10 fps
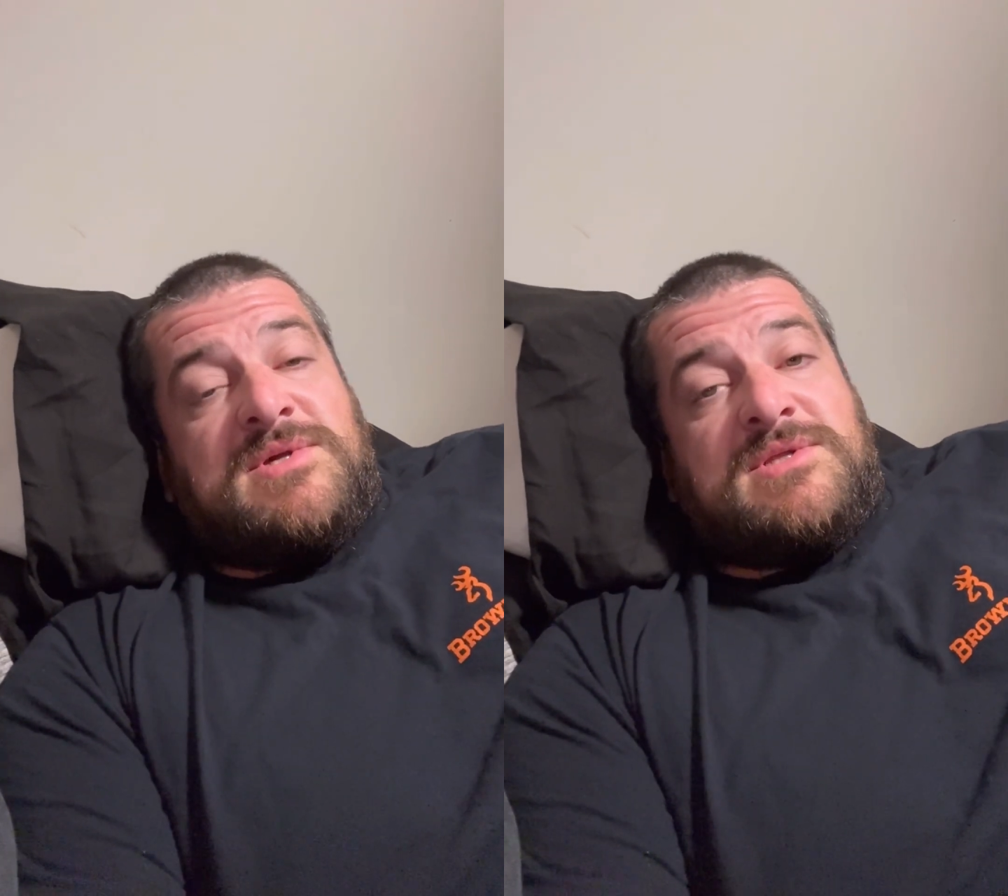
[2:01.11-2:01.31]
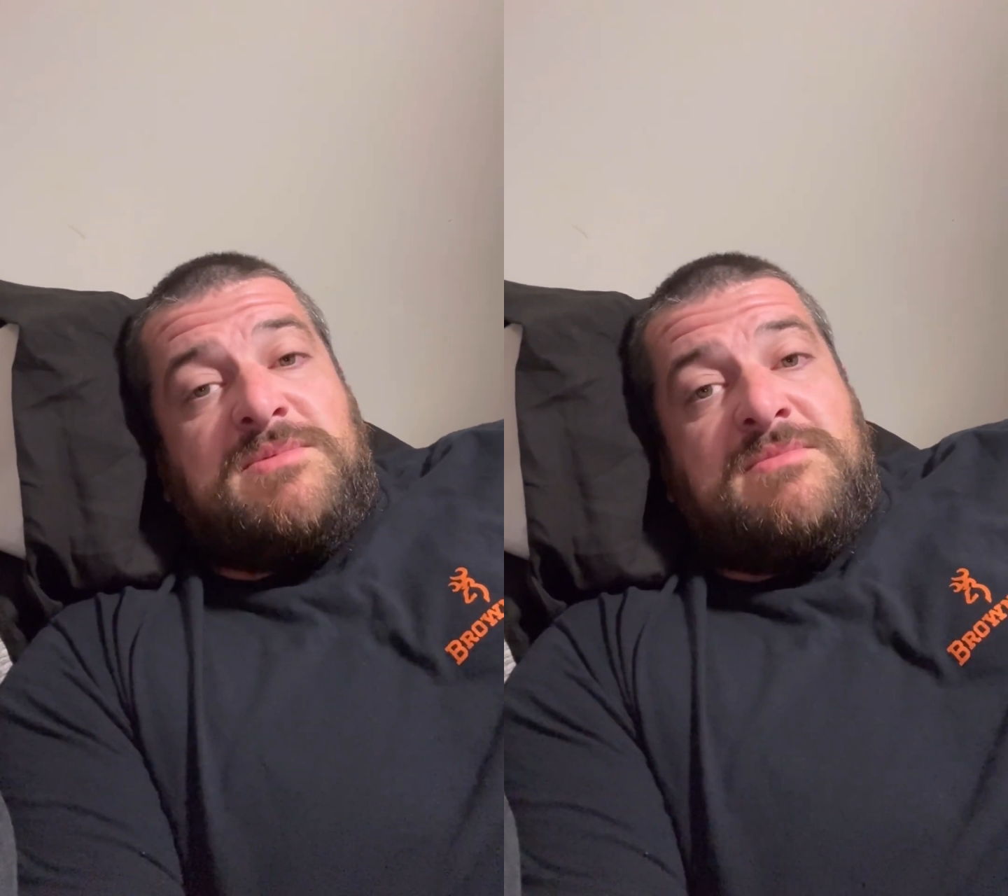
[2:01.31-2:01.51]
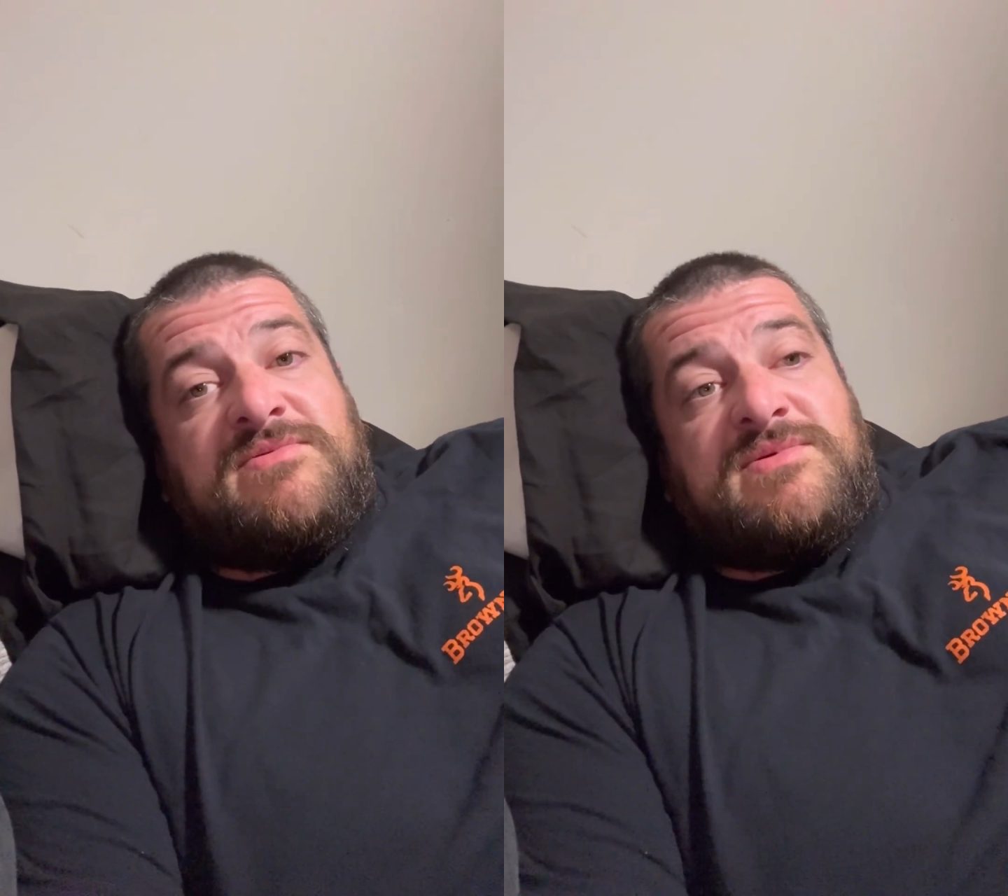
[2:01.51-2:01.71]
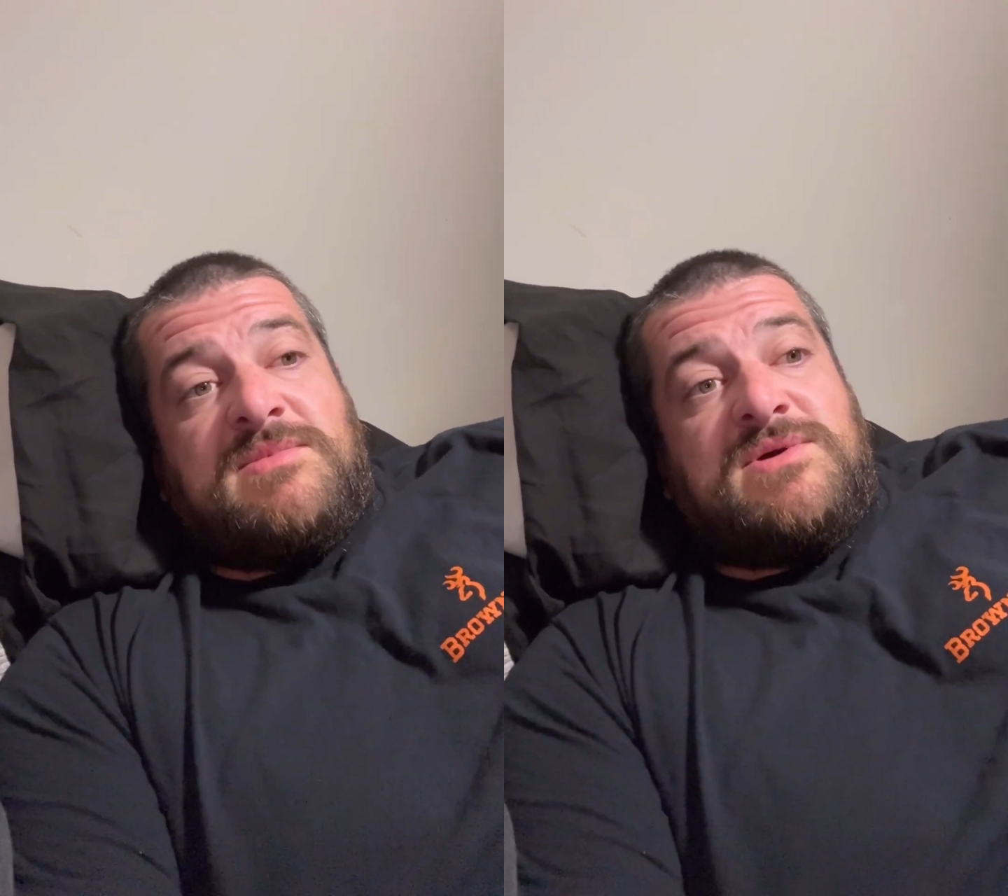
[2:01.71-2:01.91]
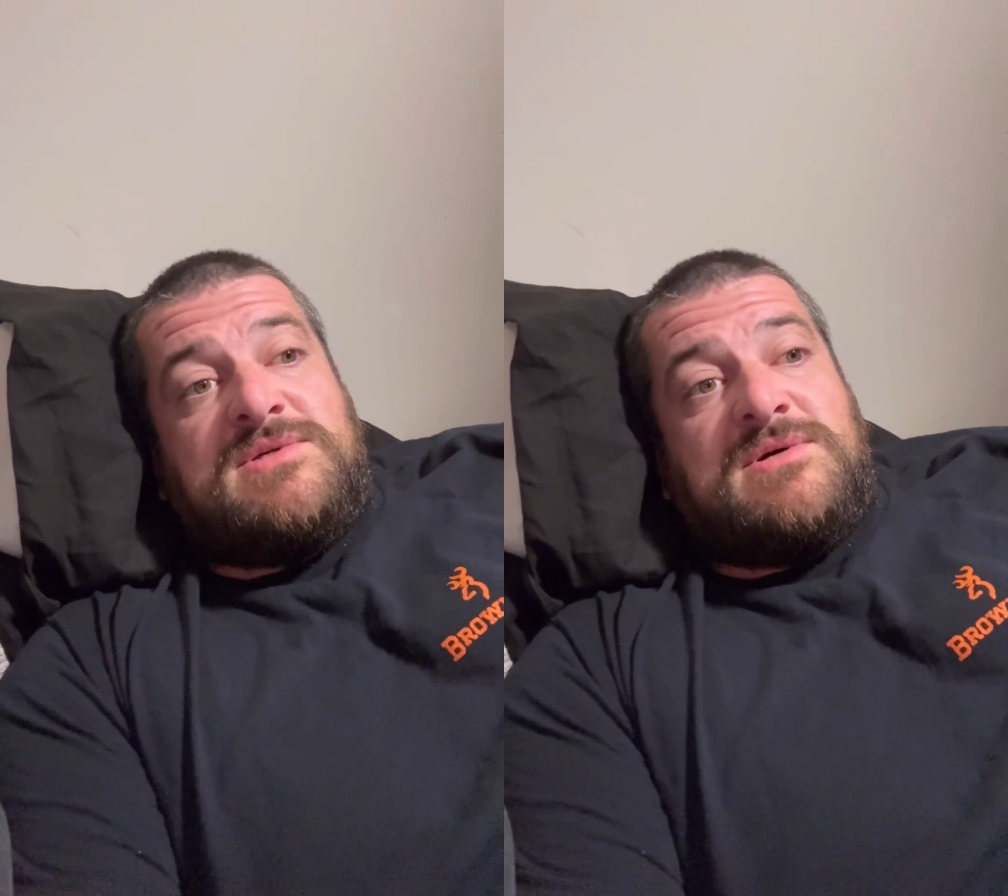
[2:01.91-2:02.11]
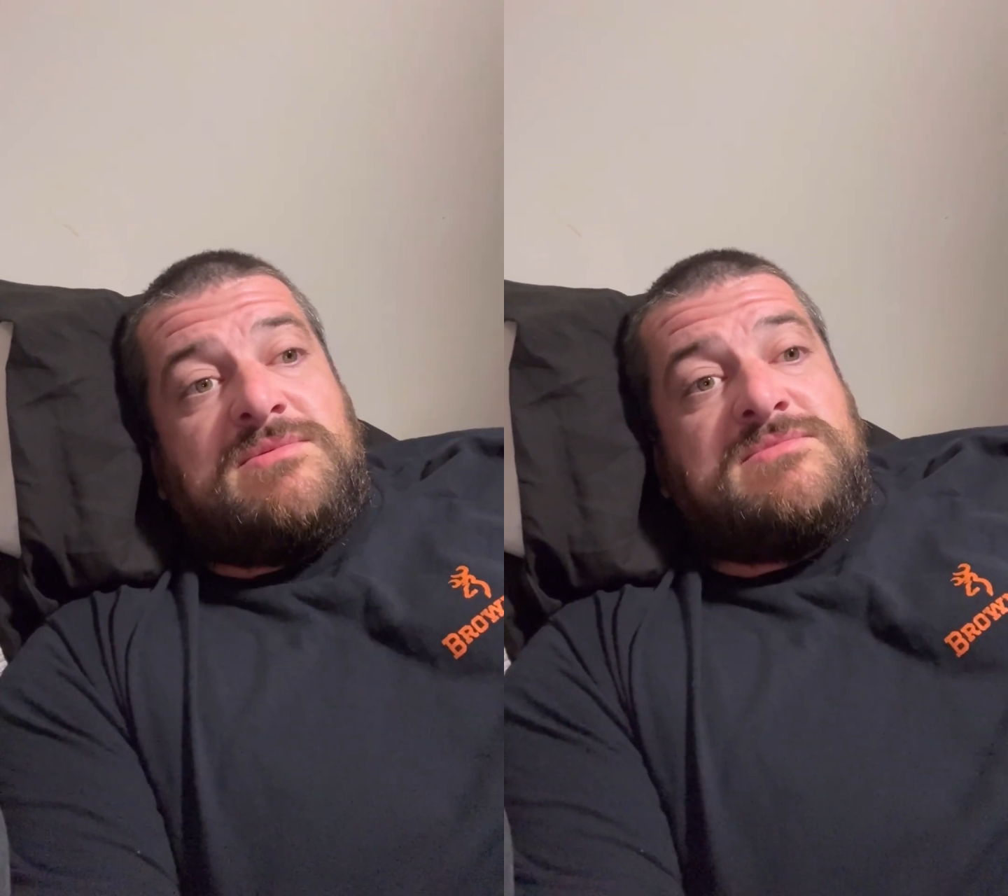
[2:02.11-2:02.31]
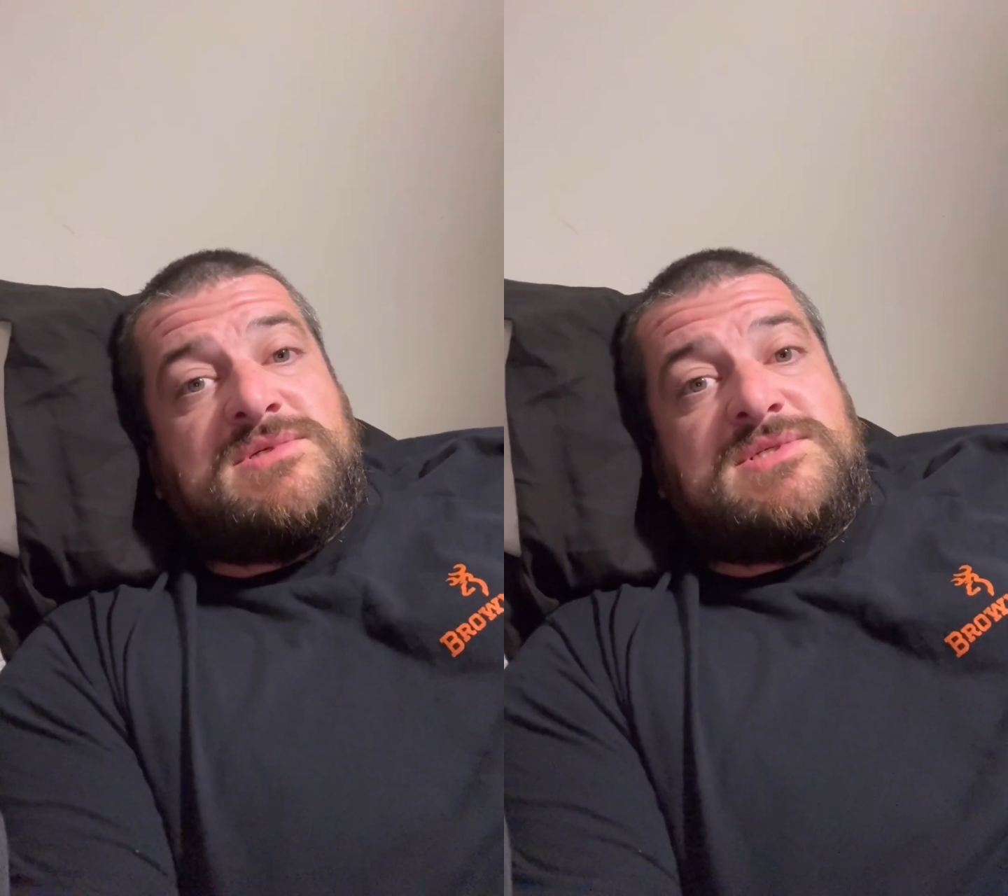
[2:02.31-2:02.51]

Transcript: like the people from the hotel rooms to